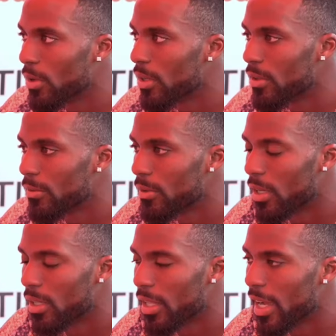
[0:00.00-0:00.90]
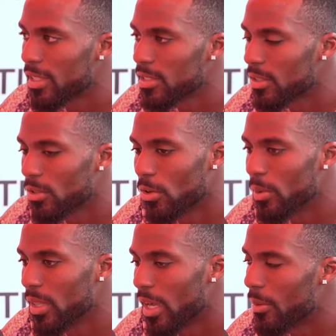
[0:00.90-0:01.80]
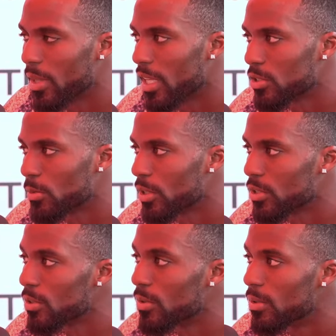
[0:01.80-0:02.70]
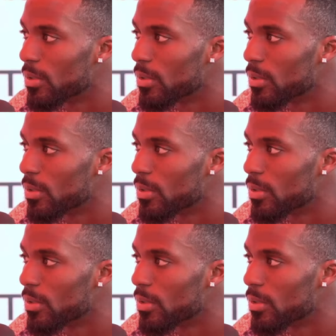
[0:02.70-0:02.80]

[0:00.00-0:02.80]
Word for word: Noah uh, last, and Coleman. That, I mean, that should work too.